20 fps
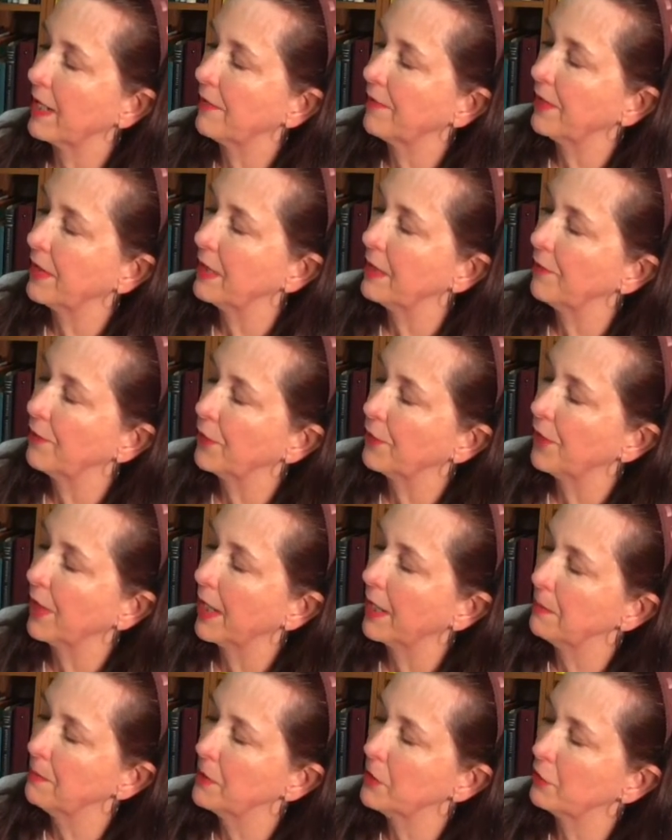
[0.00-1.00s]
and if you've had
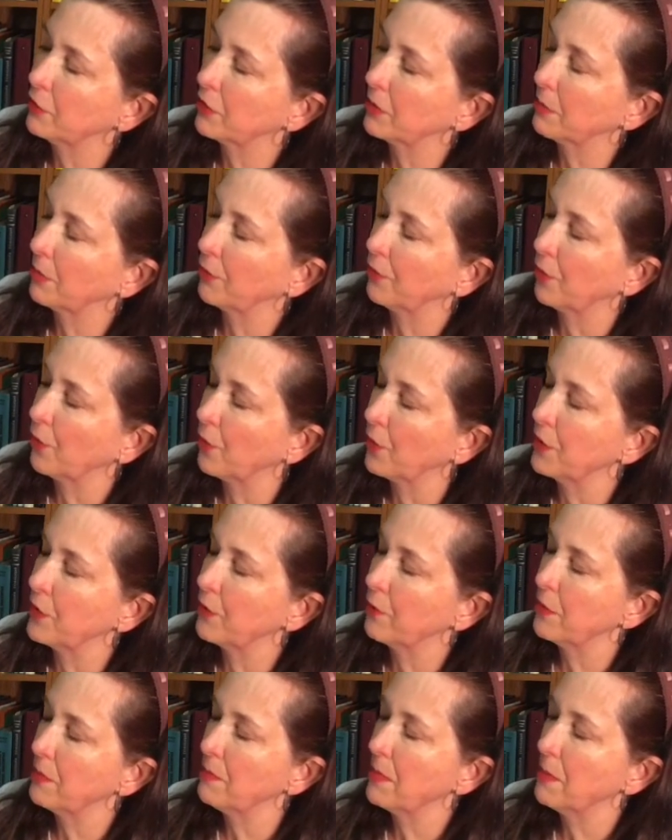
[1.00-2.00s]
music before, you
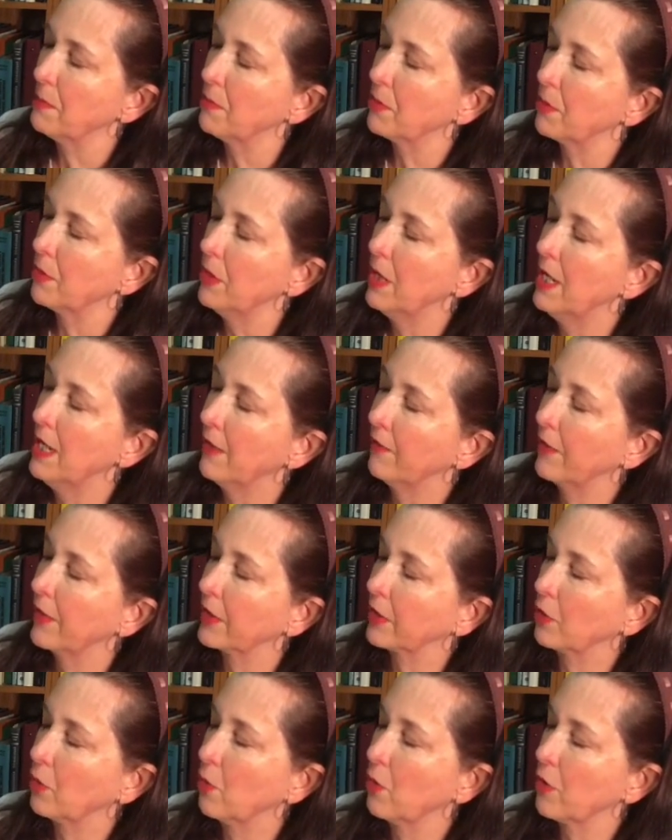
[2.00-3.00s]
remember that a
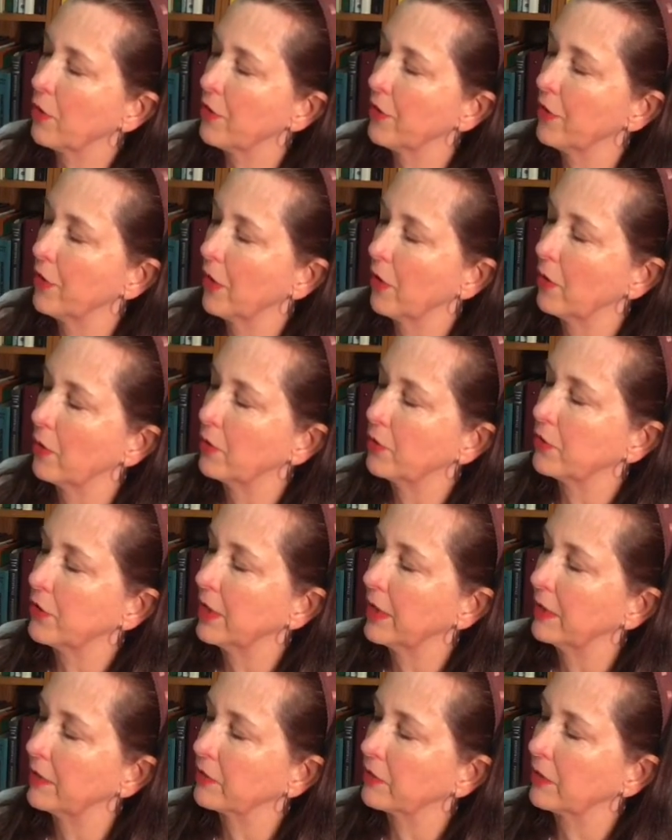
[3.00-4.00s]
quarter note
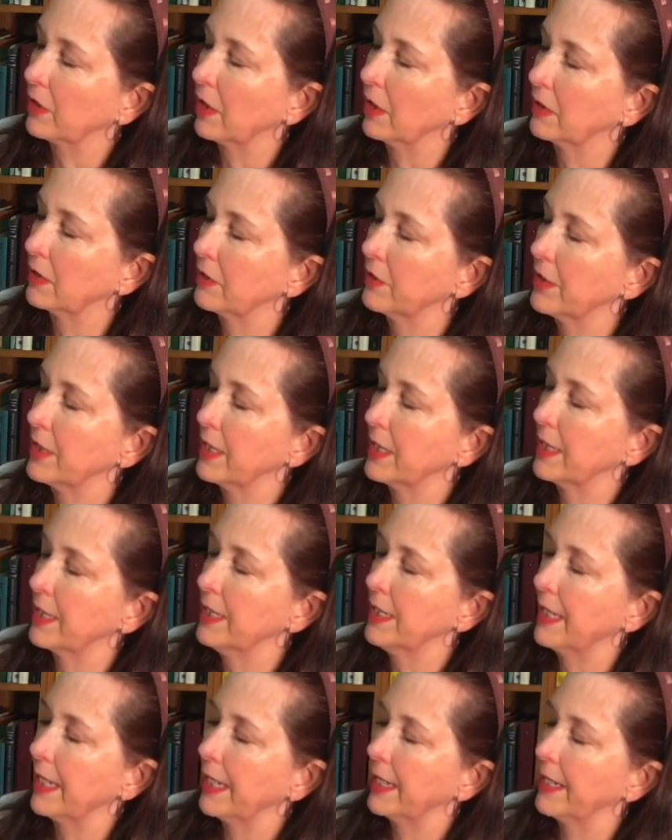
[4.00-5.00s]
is colored in
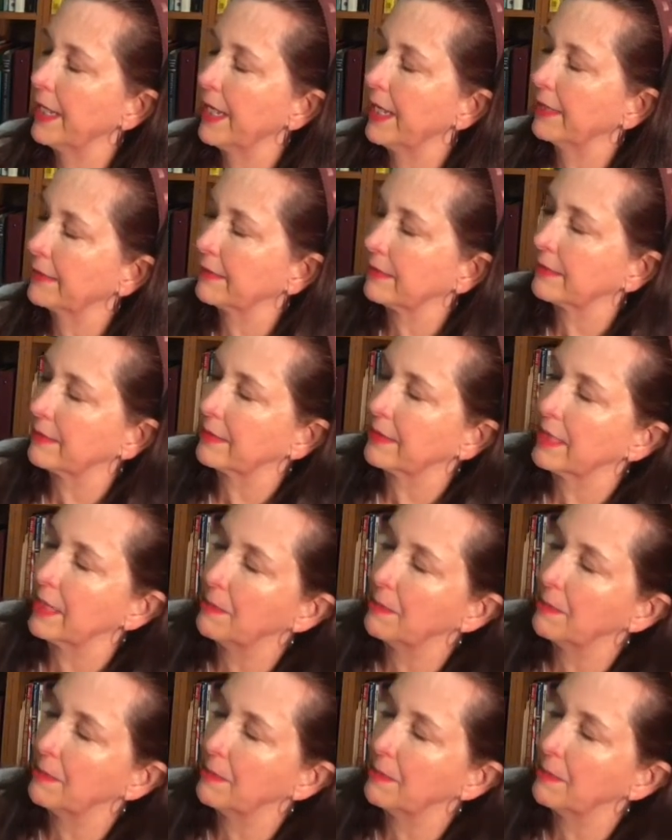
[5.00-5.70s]
and has a stem.